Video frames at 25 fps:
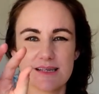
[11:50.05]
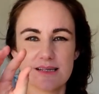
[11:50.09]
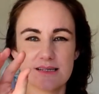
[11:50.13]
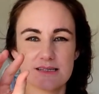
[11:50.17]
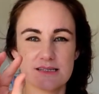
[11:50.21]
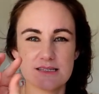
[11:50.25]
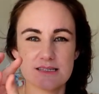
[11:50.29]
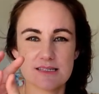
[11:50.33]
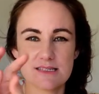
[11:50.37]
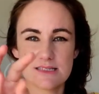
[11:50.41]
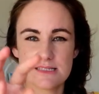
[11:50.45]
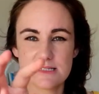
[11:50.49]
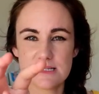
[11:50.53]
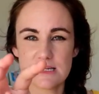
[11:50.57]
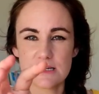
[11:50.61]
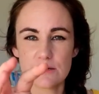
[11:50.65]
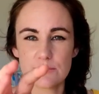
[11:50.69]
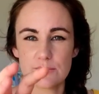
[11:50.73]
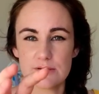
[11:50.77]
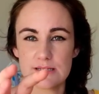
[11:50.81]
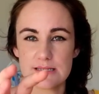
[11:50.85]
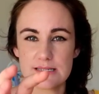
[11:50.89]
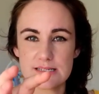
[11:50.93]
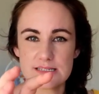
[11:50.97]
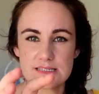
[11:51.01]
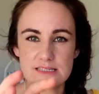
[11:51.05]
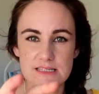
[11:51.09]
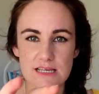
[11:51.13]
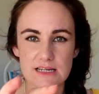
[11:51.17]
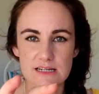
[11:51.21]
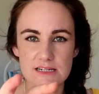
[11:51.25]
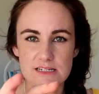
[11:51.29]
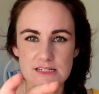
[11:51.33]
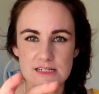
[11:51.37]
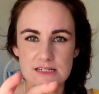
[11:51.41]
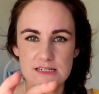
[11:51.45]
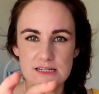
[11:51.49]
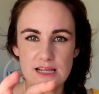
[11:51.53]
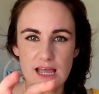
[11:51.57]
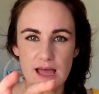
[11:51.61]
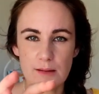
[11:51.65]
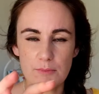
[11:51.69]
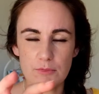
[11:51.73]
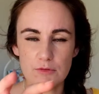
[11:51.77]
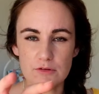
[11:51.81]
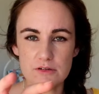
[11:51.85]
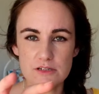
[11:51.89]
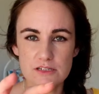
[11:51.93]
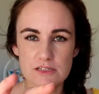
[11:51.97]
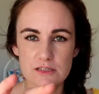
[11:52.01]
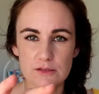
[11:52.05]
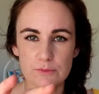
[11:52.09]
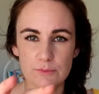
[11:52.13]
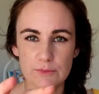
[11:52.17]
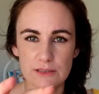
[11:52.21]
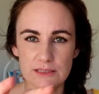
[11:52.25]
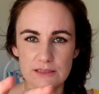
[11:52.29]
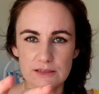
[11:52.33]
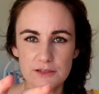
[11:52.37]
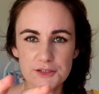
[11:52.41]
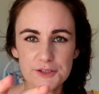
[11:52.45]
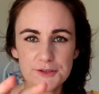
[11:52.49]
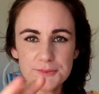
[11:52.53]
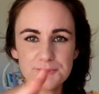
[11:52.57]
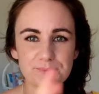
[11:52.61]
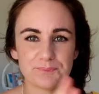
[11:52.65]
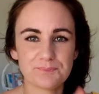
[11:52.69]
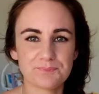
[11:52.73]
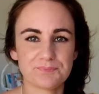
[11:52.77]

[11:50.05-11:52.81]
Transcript: stick with a suction cap onto the window.